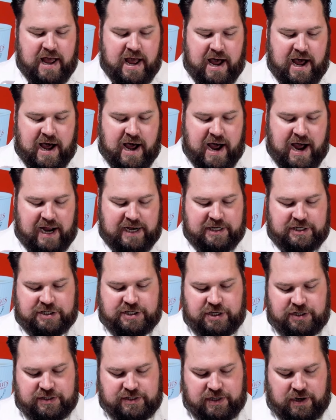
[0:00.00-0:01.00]
I just
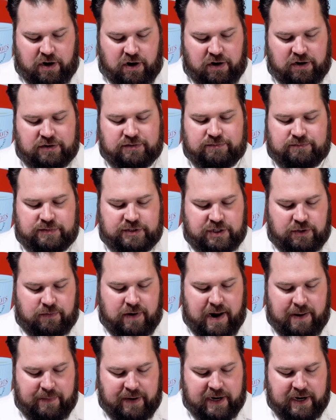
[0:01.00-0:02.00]
use our
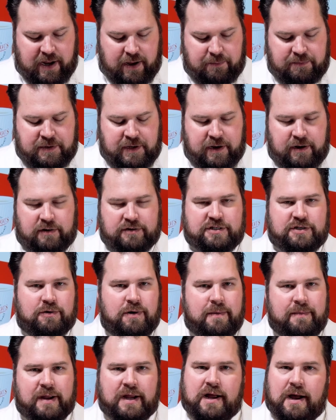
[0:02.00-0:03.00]
ceramic cup here.
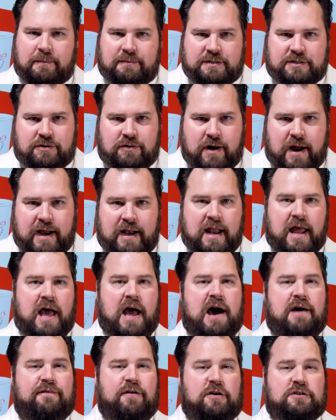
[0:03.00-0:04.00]
Ceramic cup is great.
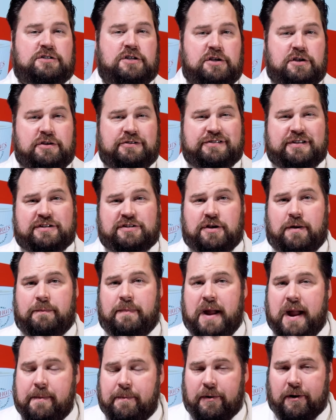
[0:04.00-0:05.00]
I've also used this on
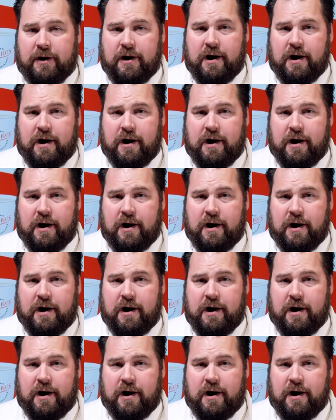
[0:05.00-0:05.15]
paper